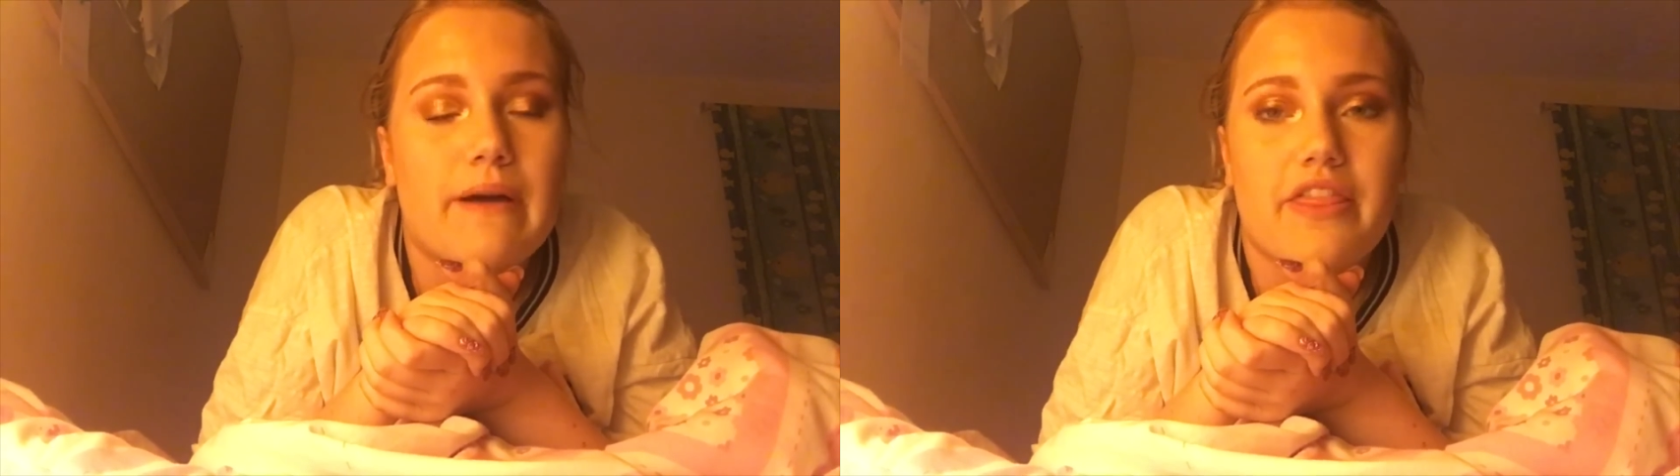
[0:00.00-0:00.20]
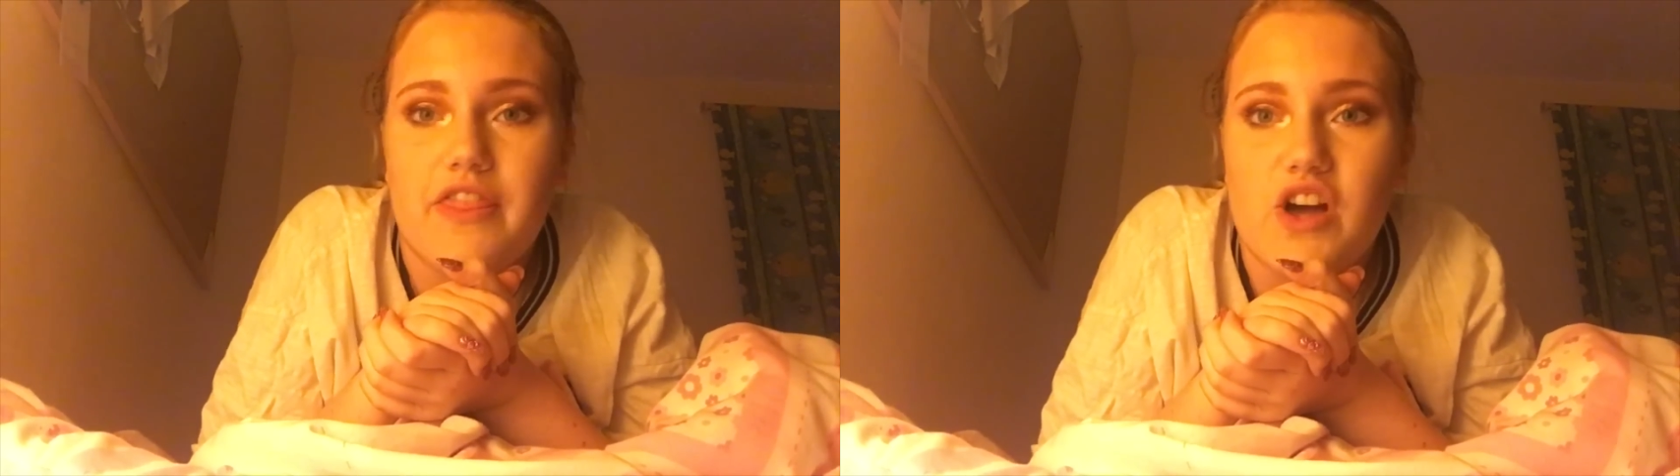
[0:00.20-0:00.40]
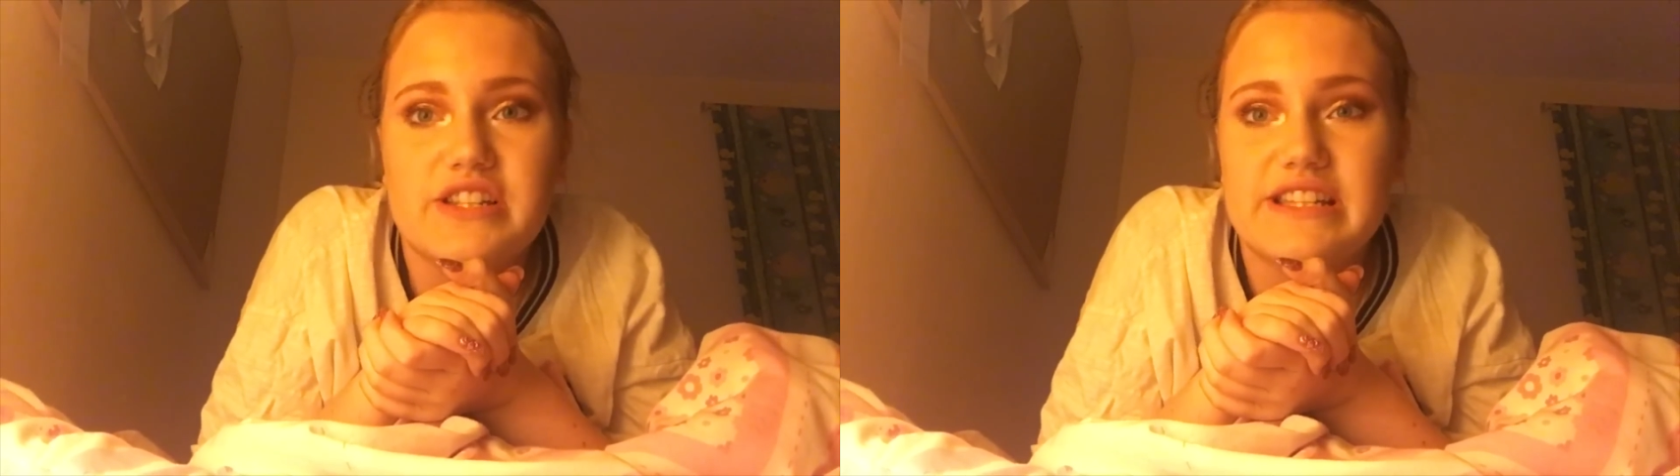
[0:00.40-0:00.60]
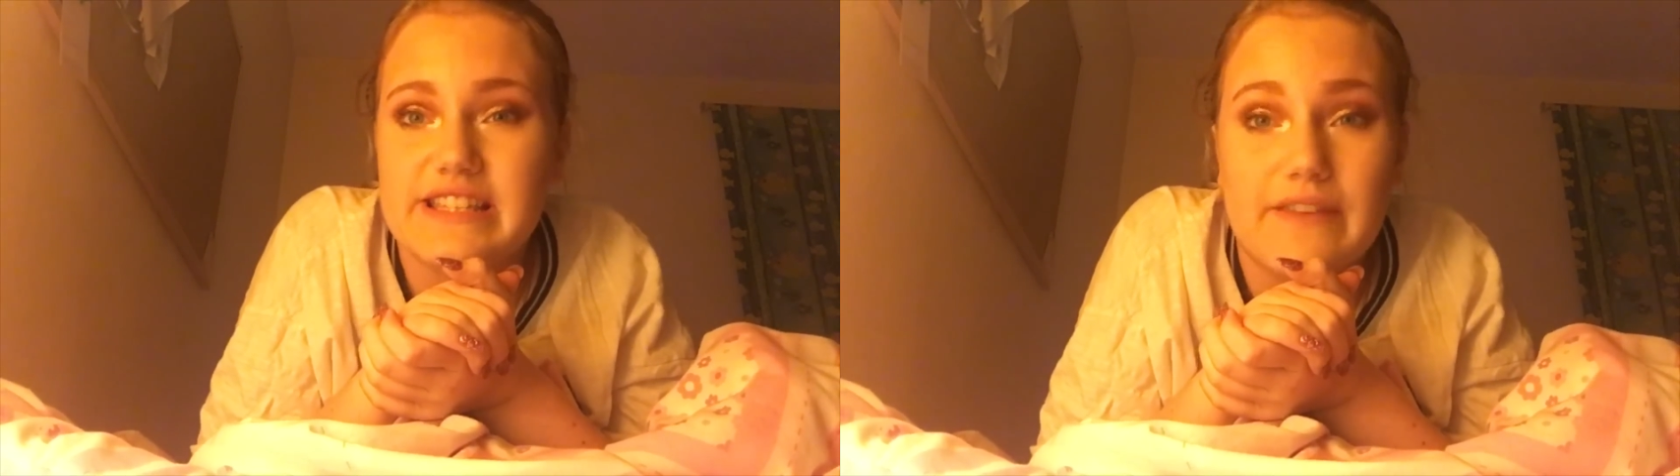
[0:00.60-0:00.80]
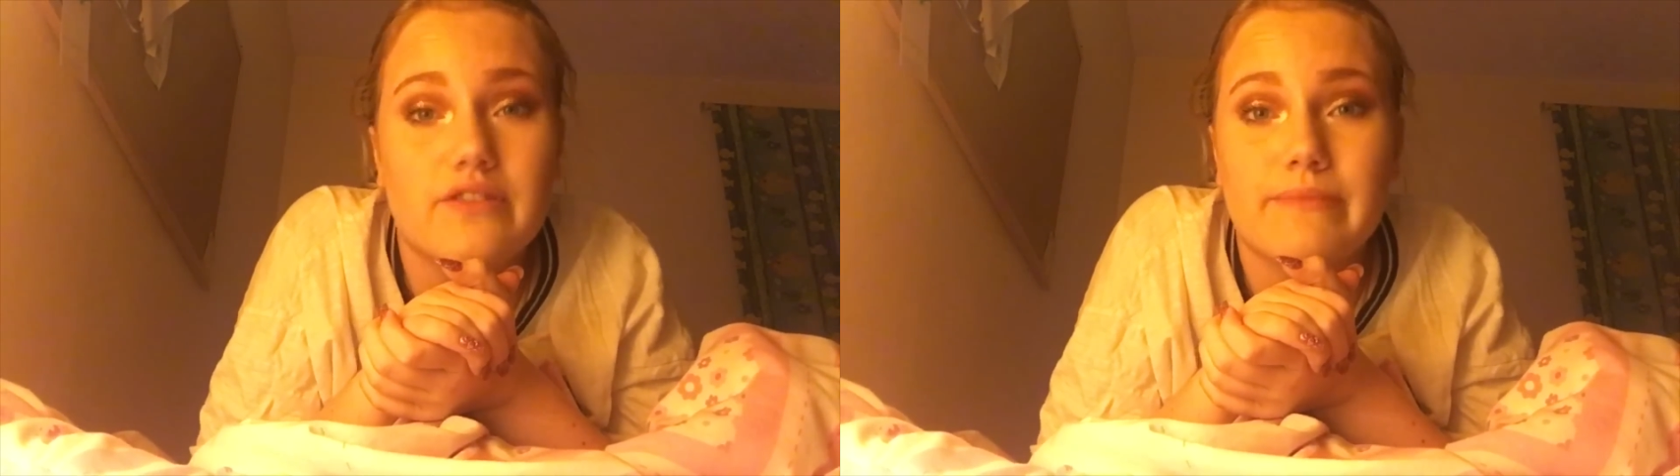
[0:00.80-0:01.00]
It's about
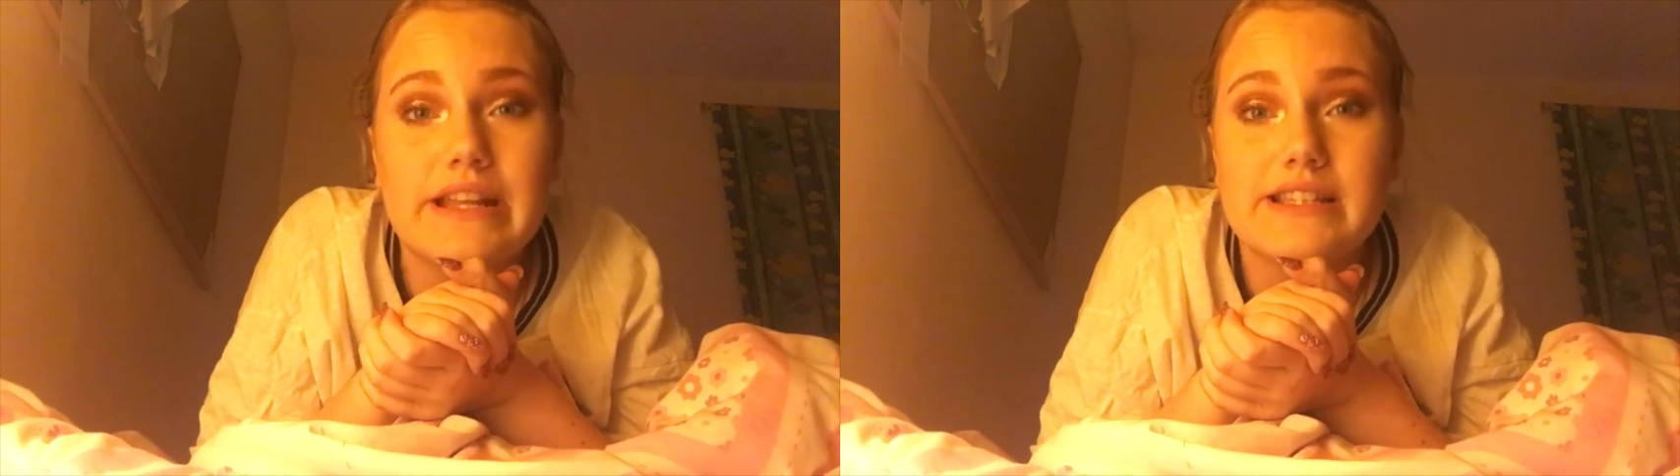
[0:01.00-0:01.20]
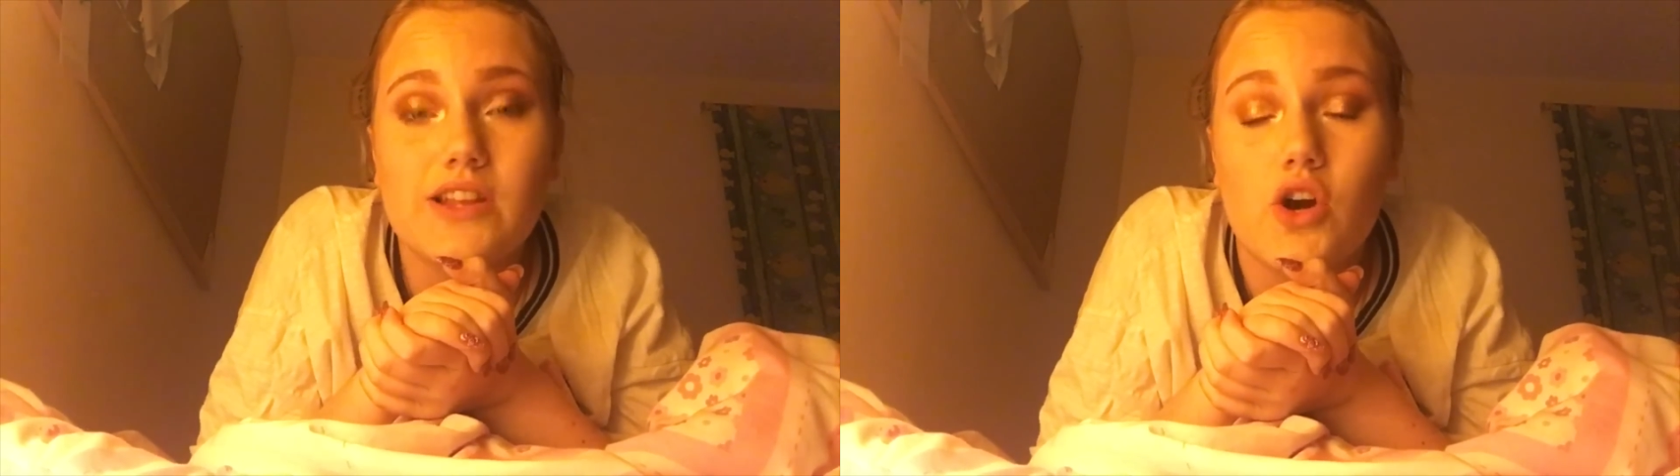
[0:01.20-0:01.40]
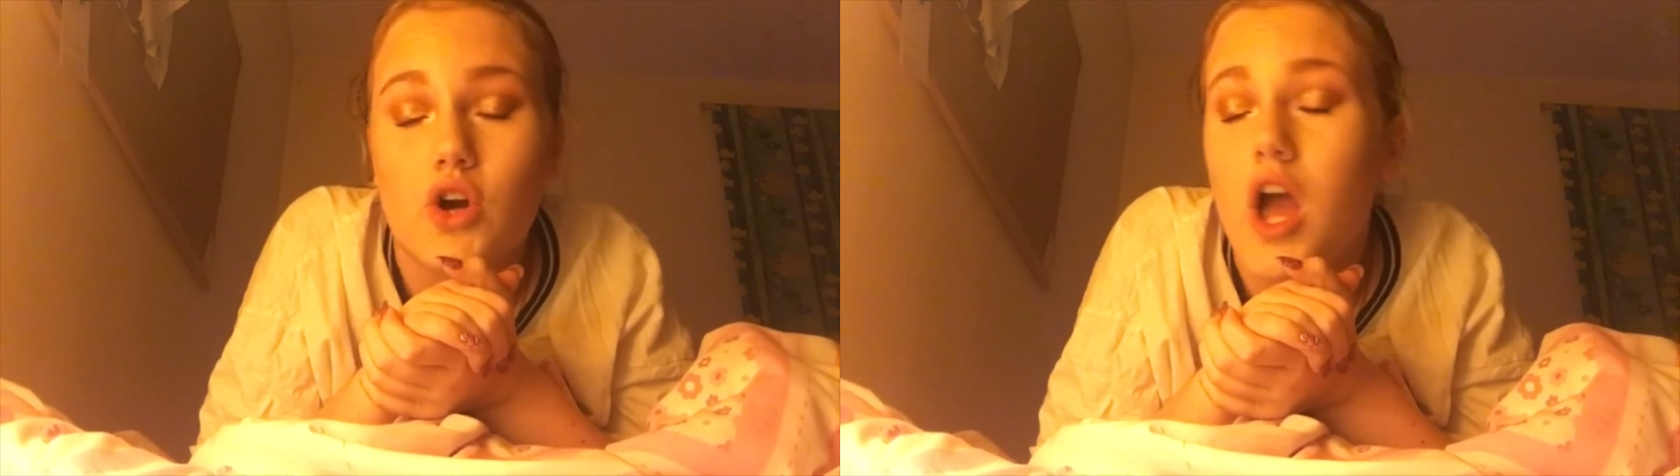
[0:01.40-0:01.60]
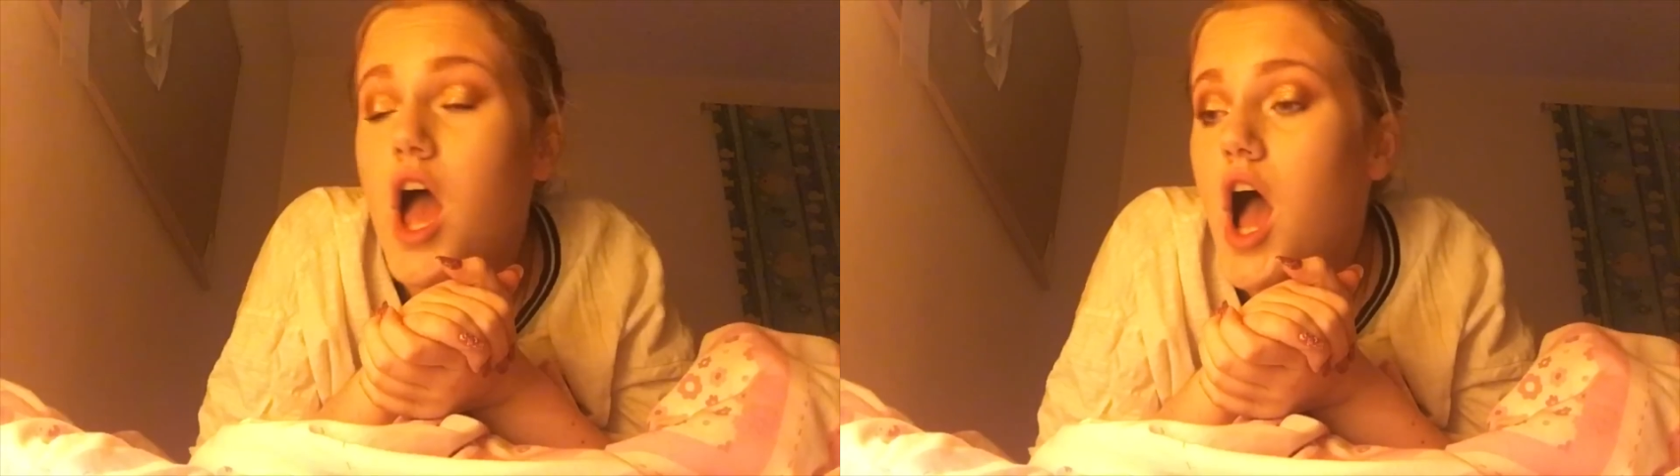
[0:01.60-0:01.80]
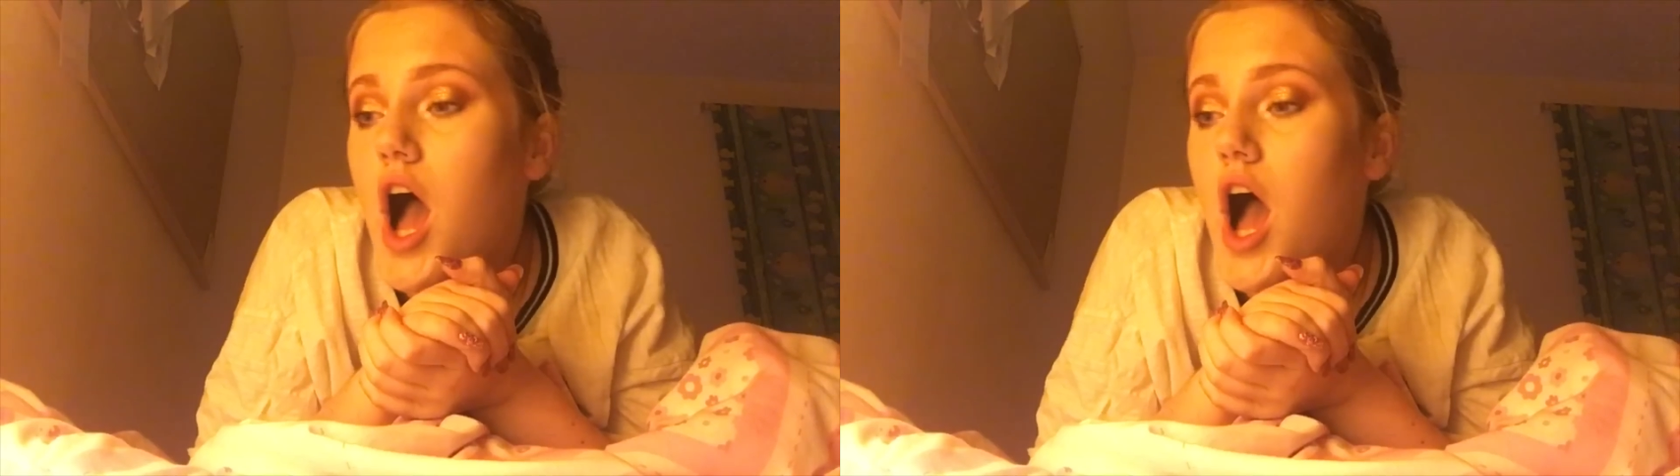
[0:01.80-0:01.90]
37 minutes long.